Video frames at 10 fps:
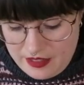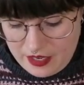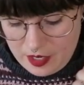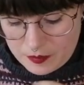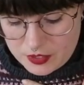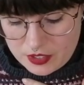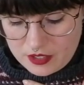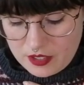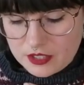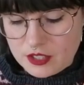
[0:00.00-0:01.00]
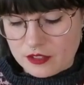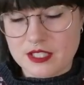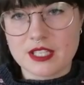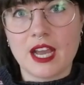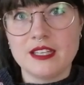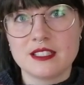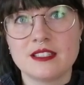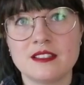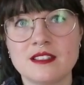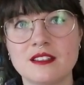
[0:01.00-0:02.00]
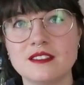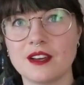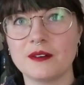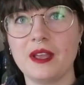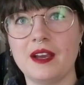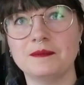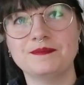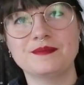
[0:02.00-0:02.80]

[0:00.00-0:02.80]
and then up to adult sizes. So yeah,